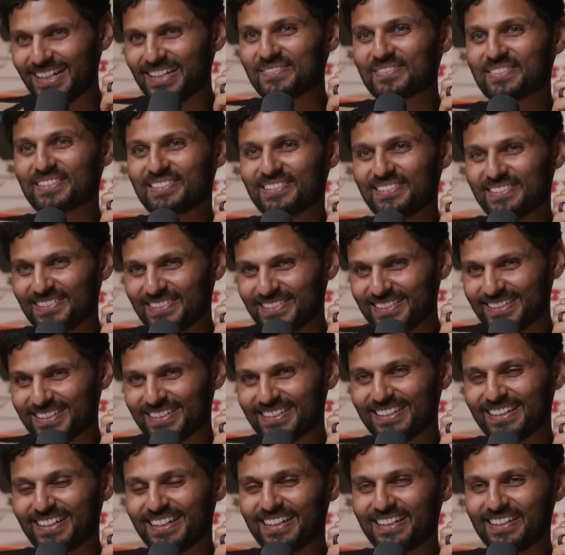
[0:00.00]
Absolutely.
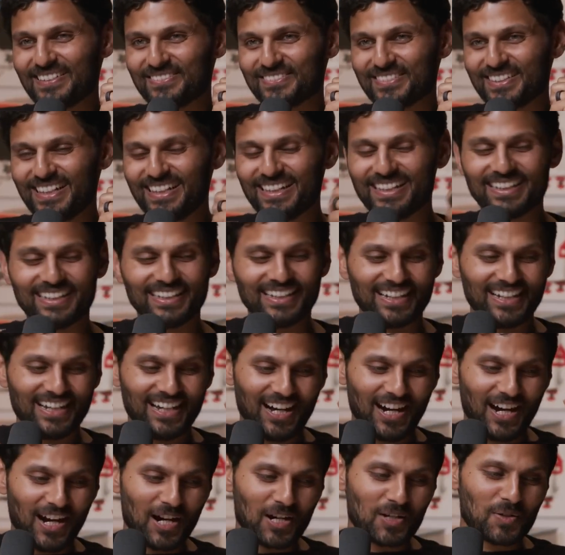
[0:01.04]
I love
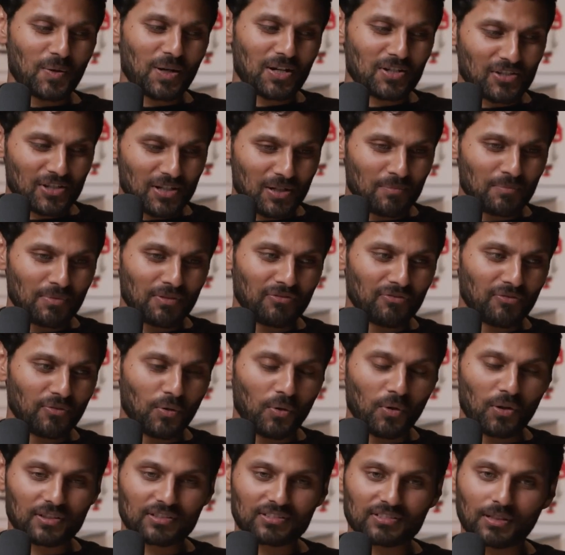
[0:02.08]
that. Question number
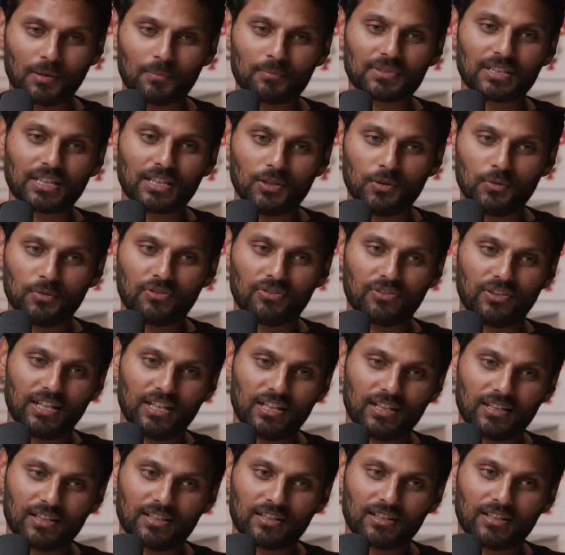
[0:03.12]
4, something you
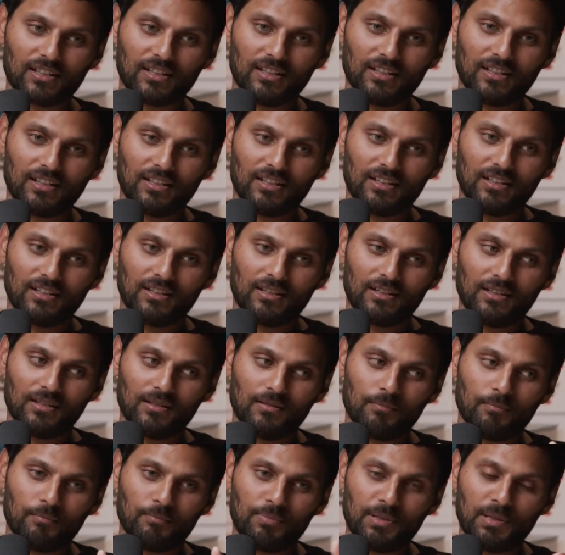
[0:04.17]
think
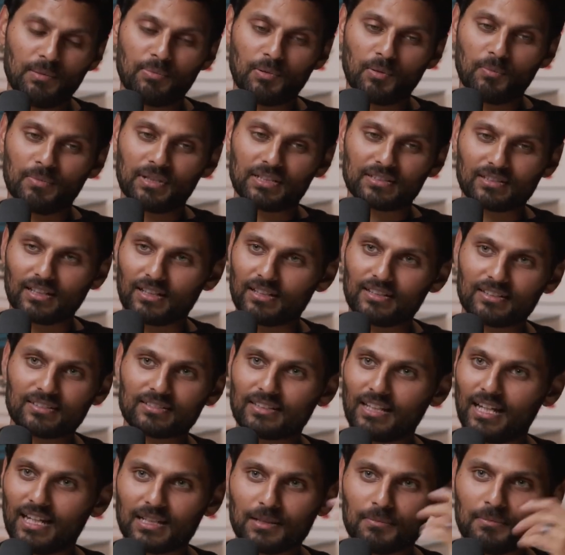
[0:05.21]
people
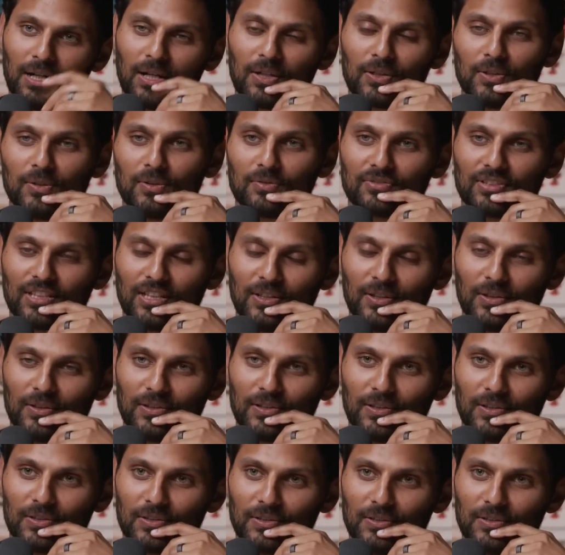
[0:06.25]
misunderstand about you if they don't know